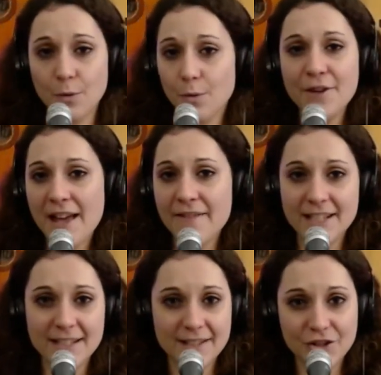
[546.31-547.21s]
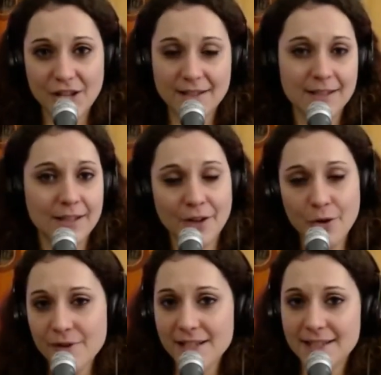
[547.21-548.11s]
if you have any suggestions
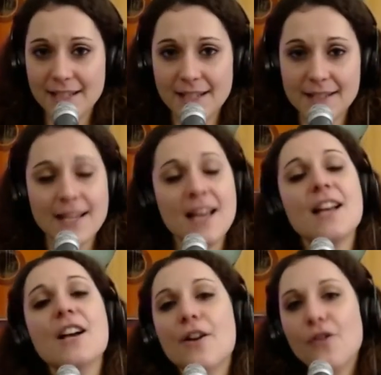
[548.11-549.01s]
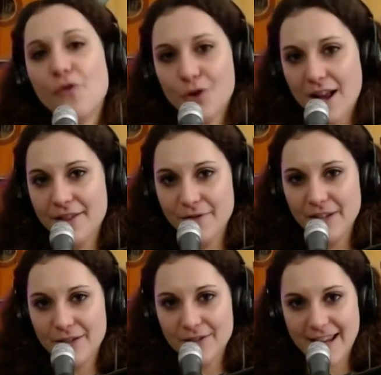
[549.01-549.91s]
or ideas for other
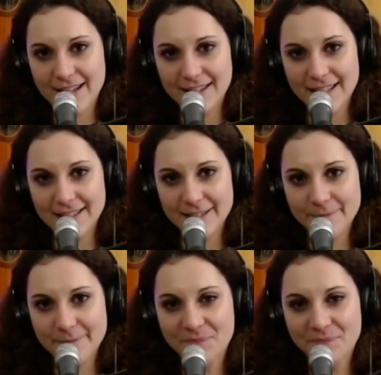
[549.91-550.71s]
videos like this.